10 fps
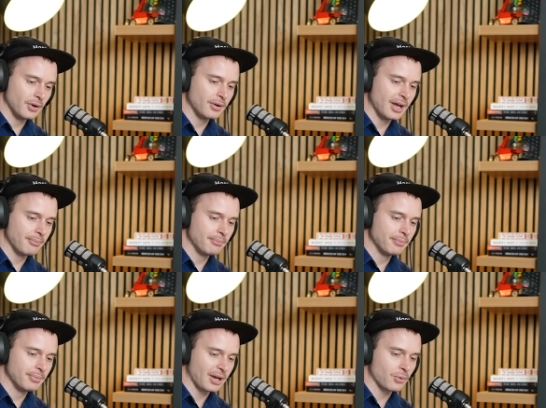on
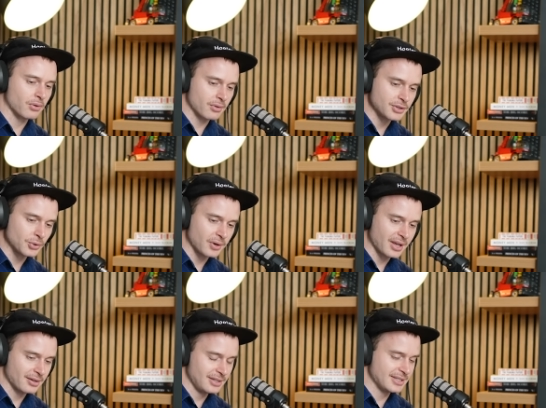Blackwater and
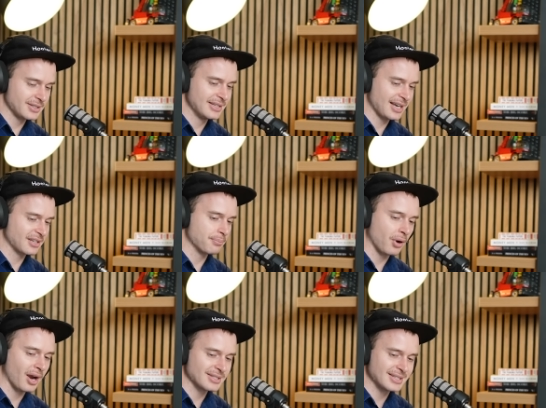Daunia is actually
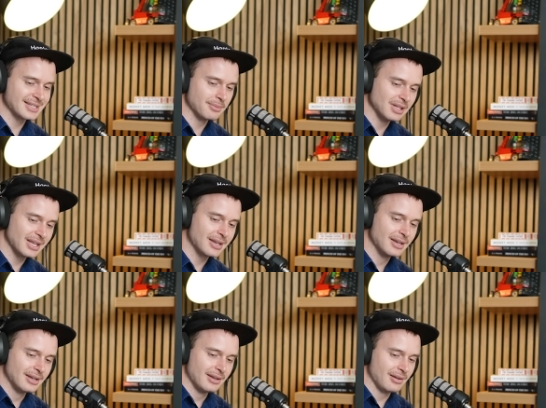priced similarly,
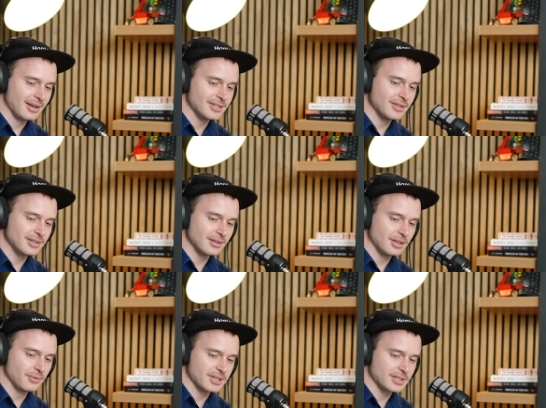and he's using
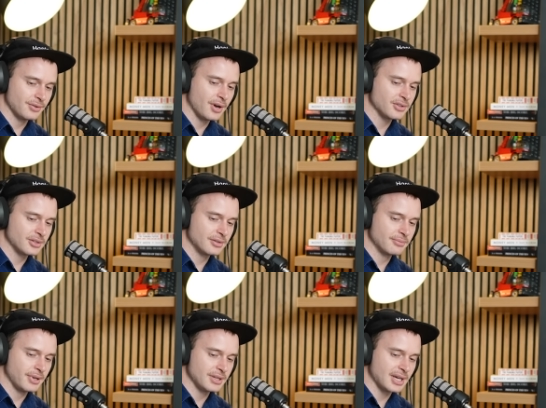US 200
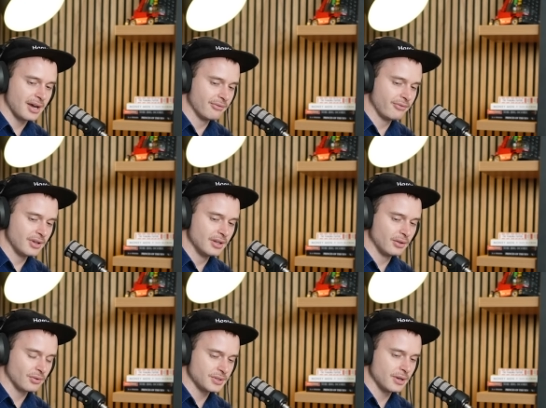per tonne for
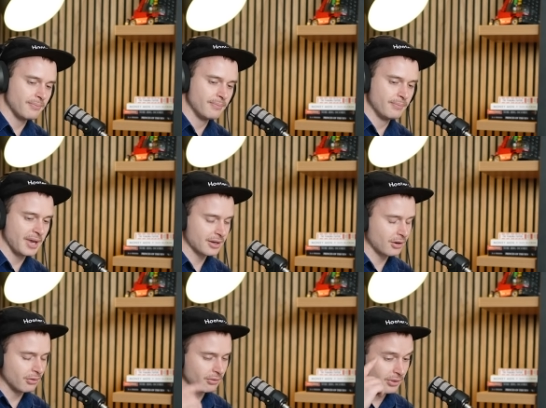long-term met
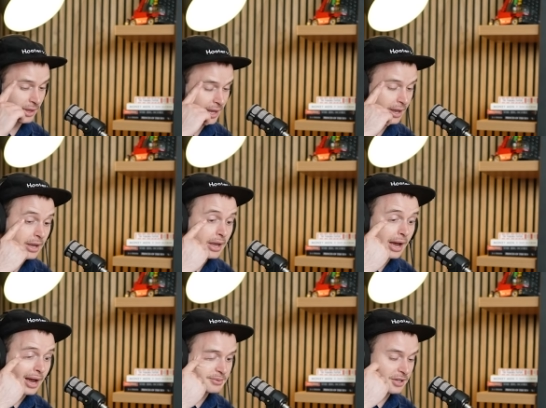coal there.
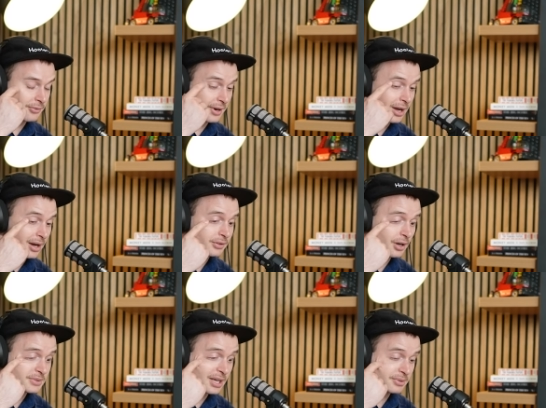So 3.5
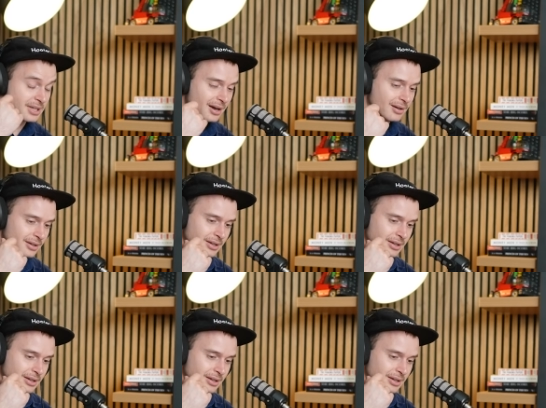times EBITDA,